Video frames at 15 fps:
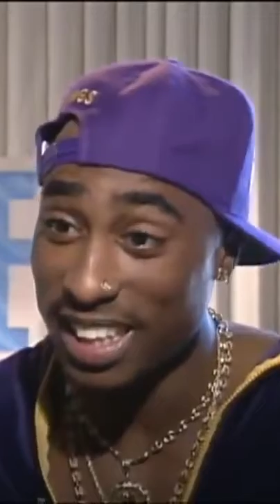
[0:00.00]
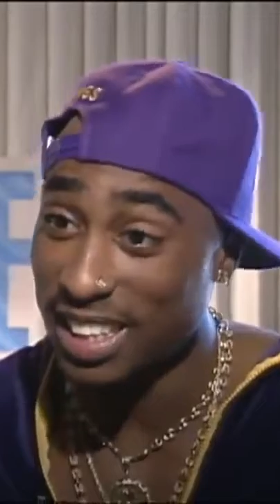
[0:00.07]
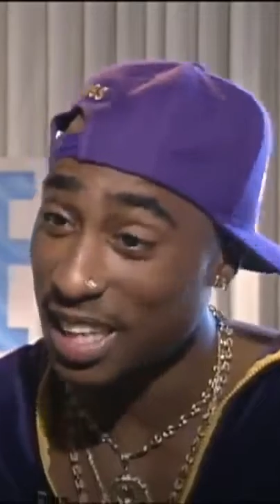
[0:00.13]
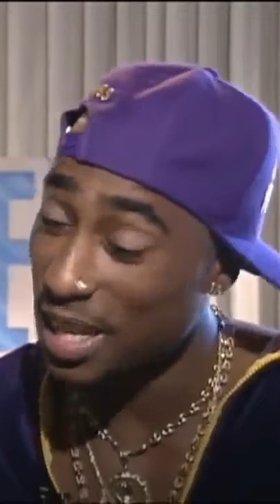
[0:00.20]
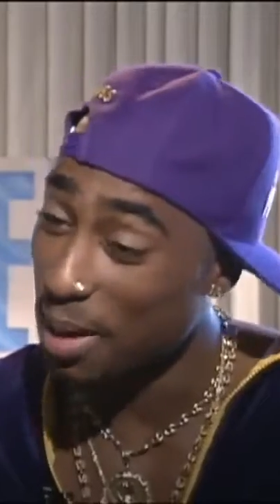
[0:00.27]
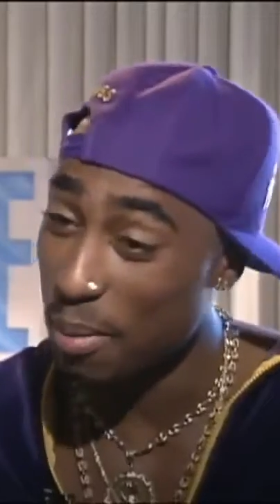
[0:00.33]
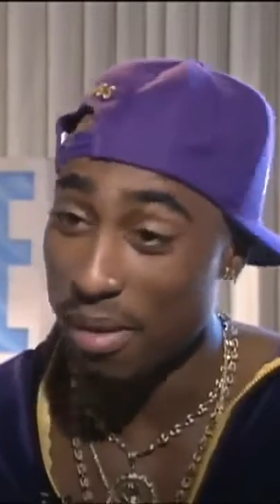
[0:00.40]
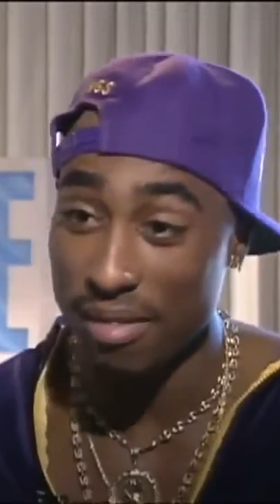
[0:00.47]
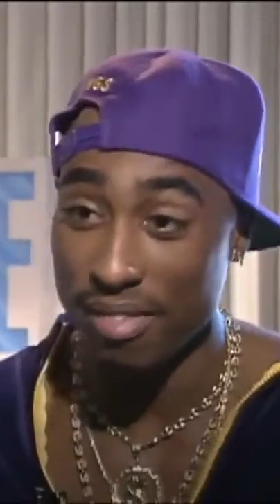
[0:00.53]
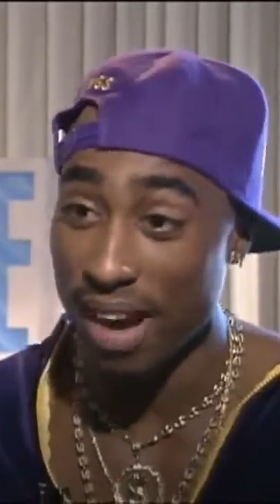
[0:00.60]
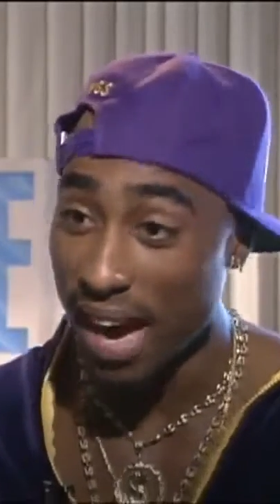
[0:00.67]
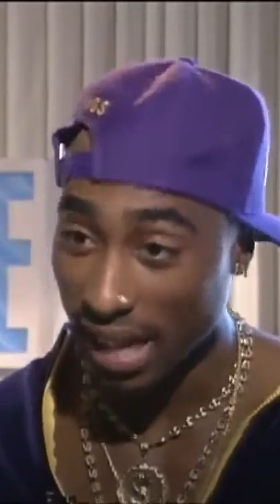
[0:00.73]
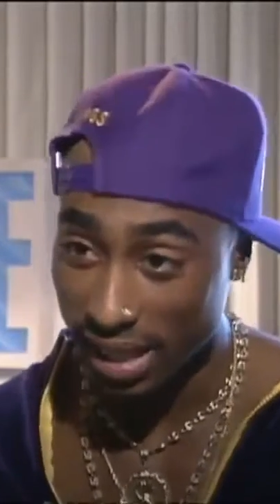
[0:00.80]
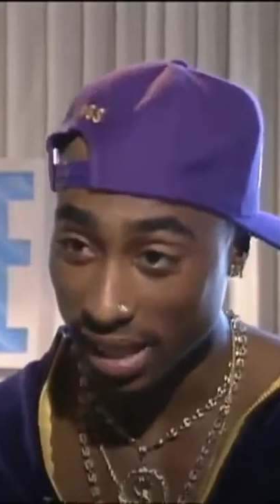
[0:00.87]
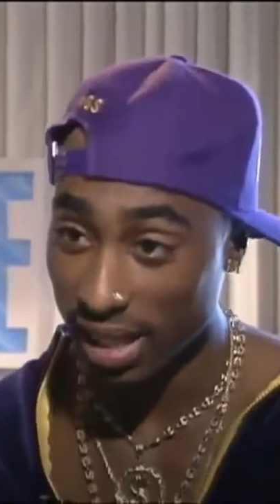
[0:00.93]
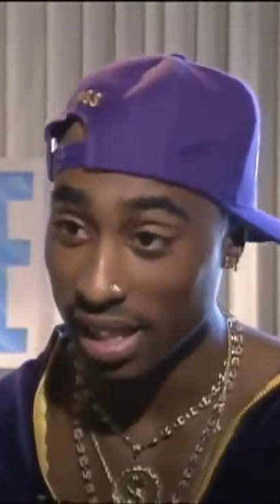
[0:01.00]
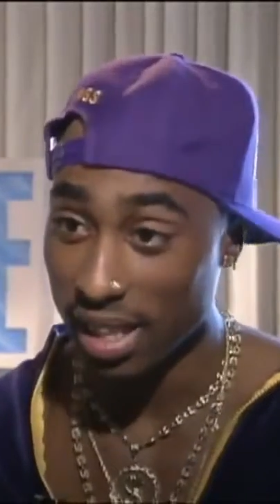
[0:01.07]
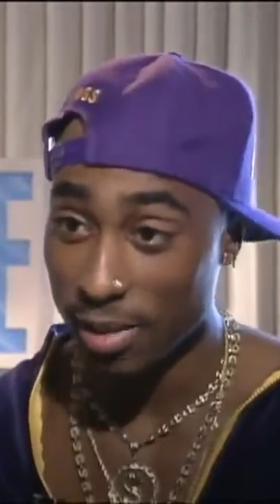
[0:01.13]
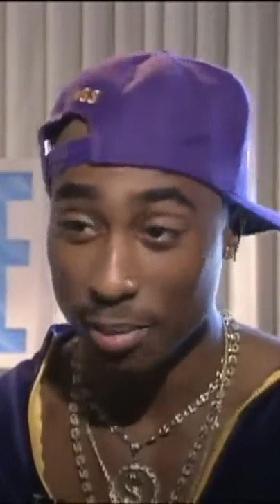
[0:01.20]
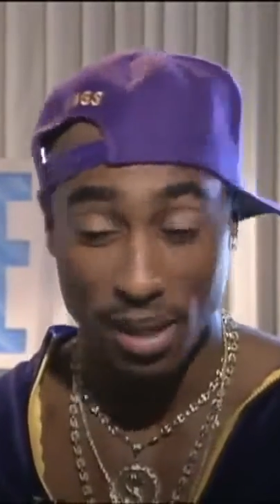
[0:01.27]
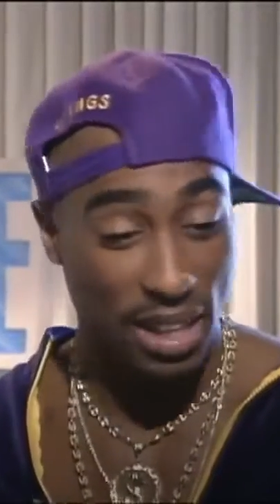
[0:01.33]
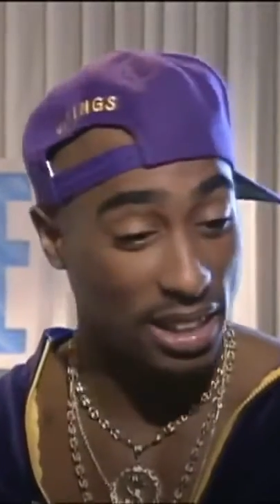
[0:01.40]
And they tend to be violent
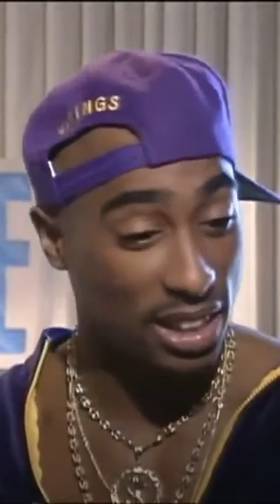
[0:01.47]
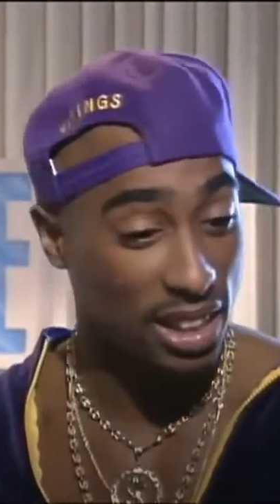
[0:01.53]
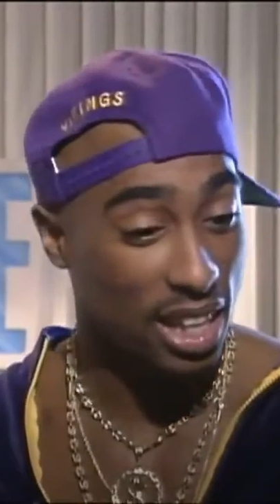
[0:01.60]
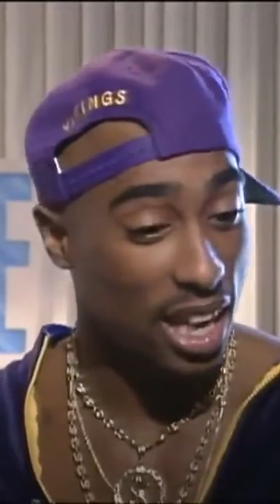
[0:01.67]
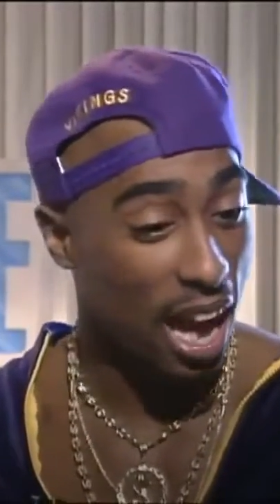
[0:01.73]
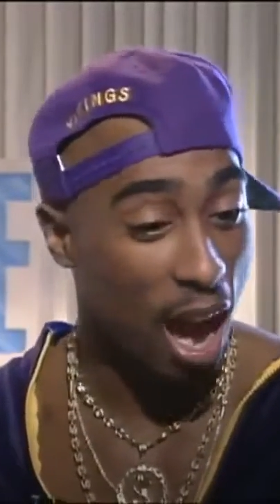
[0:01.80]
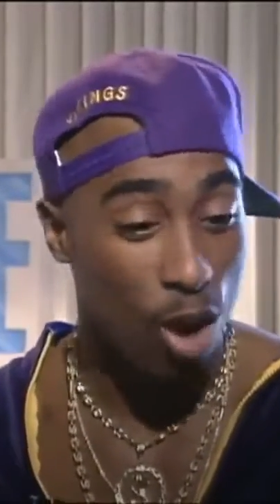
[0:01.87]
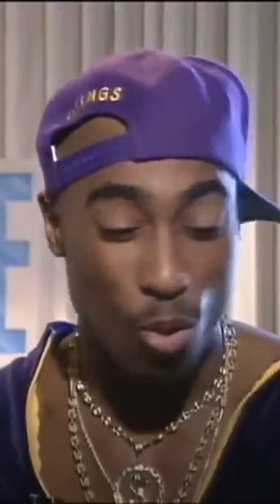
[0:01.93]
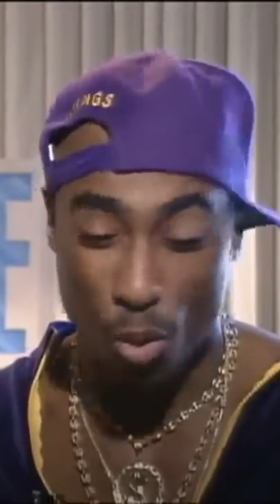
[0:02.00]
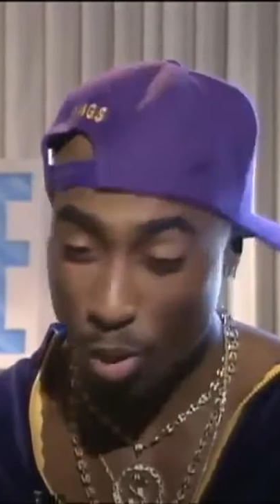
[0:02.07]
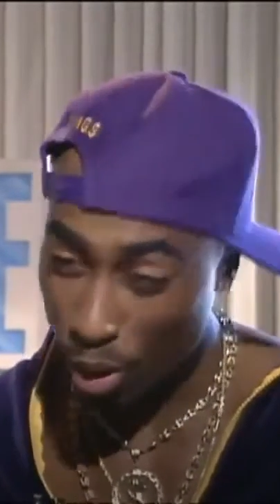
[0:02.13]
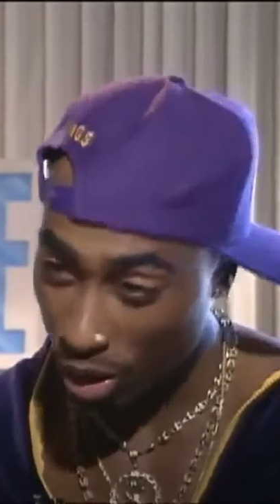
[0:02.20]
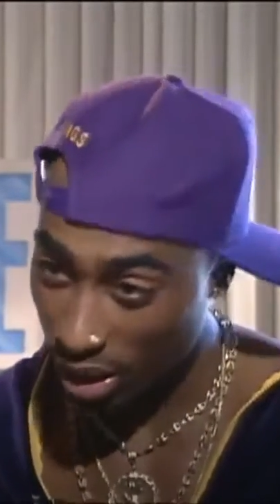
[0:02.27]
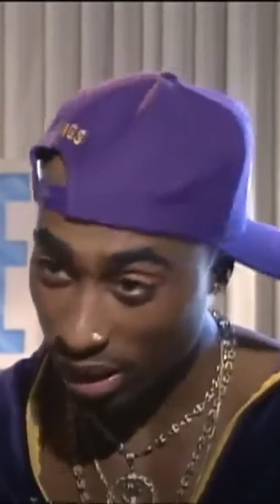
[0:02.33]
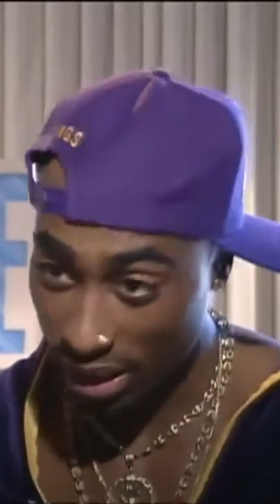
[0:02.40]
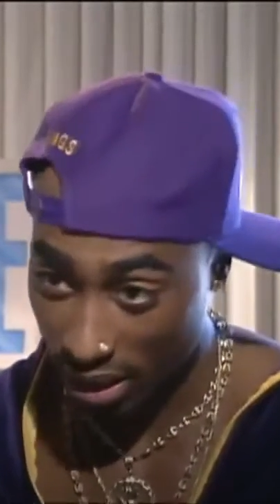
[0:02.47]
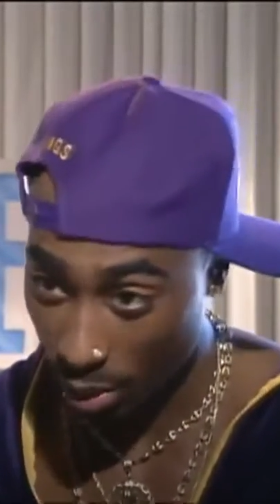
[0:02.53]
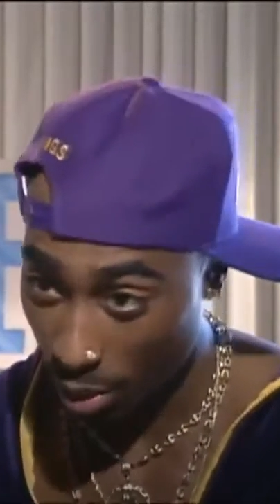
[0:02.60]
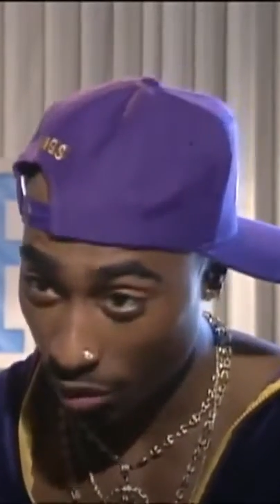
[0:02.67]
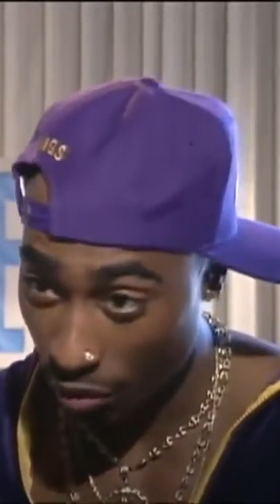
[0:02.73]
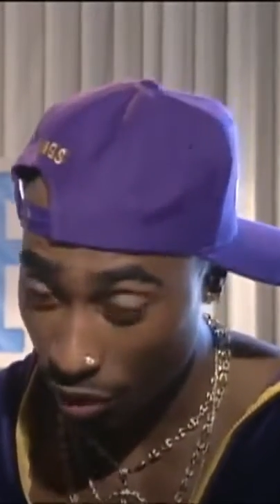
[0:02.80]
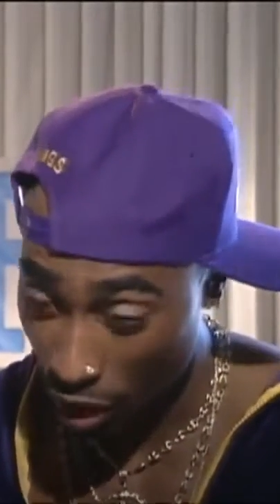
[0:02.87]
because our world tends
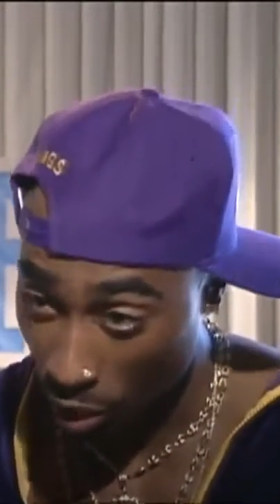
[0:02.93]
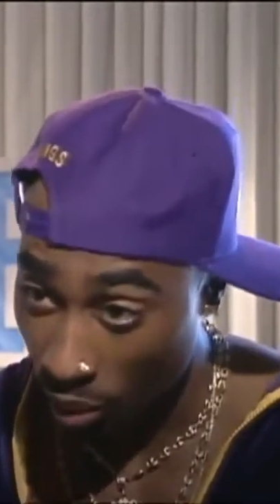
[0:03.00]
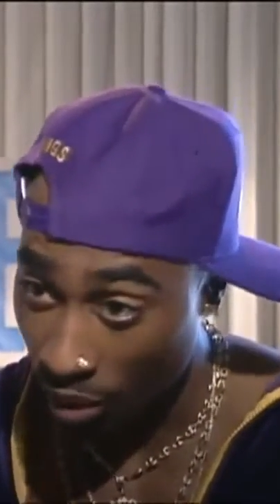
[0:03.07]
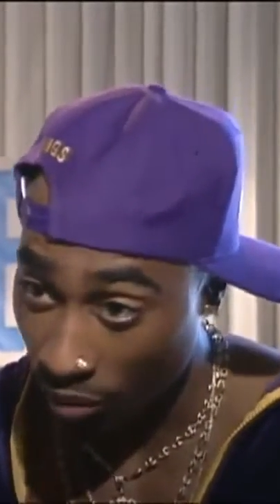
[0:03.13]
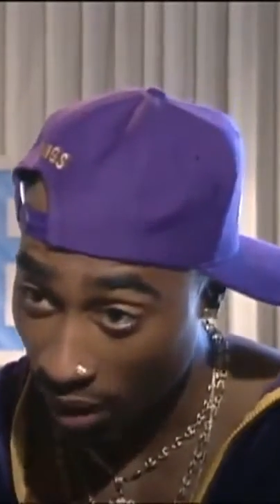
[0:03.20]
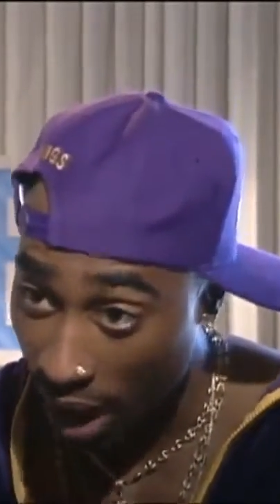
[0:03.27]
to be filled with